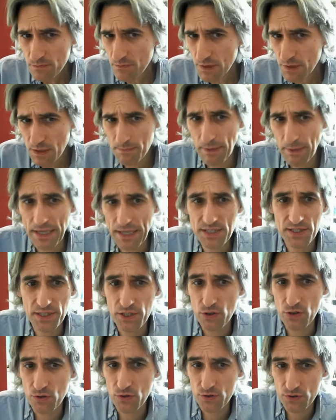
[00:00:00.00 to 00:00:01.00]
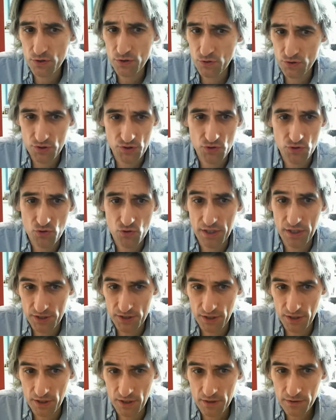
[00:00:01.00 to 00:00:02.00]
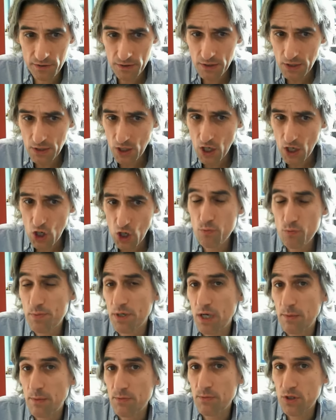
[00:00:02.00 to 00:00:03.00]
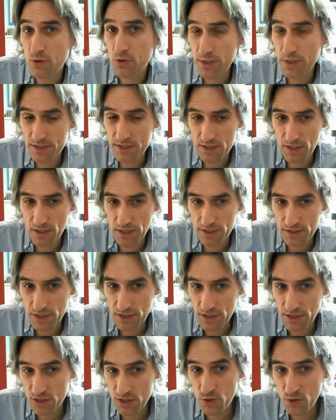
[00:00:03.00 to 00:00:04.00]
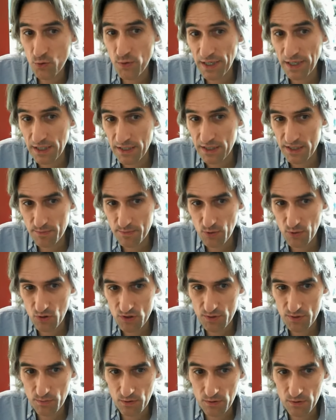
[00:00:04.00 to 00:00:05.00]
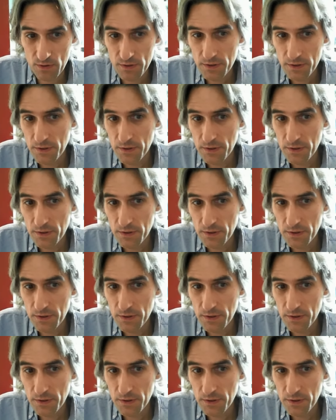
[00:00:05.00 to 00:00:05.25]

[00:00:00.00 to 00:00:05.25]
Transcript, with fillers: Basically, you're just trying to open up the queen side as quickly as possible,